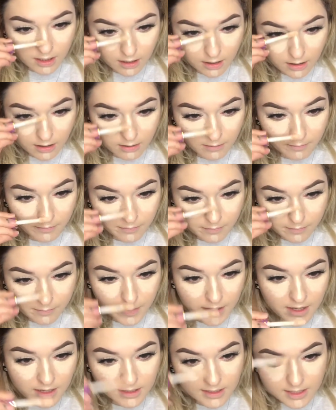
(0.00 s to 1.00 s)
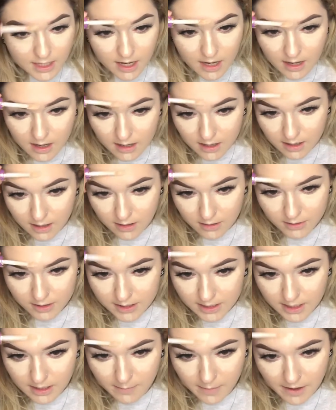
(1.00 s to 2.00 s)
Um, because, you know,
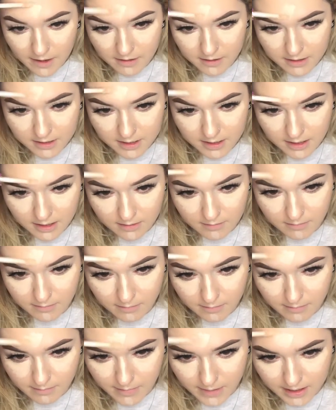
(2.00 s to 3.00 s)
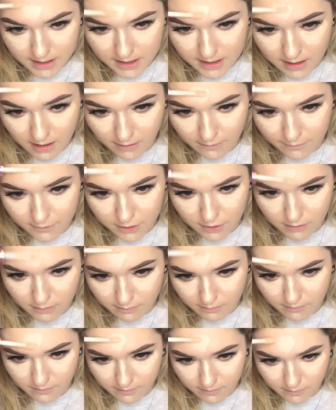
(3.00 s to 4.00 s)
setting powders and myself don't
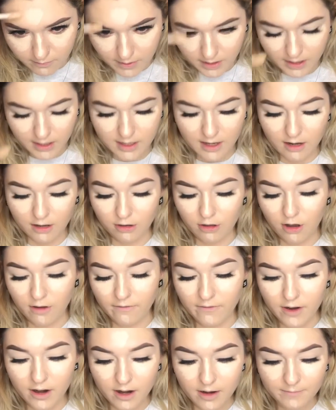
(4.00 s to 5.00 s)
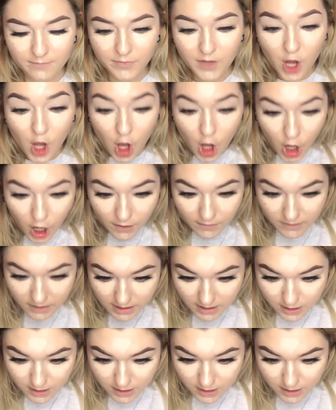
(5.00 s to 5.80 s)
really get along very often.